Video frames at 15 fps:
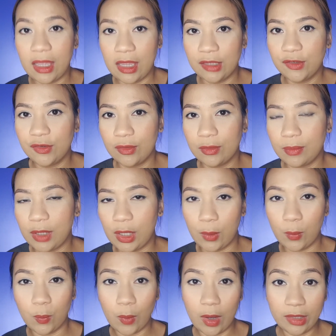it should
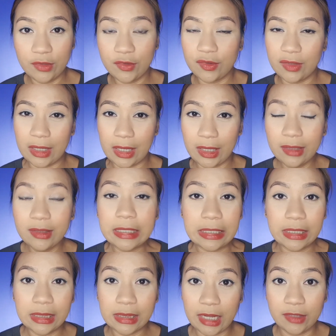be one shade
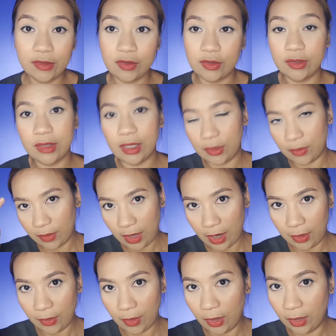lighter than your
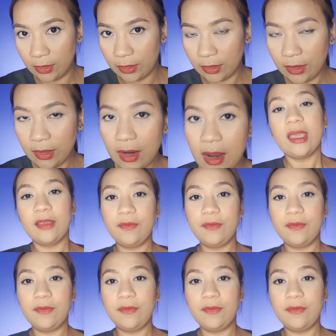hair color.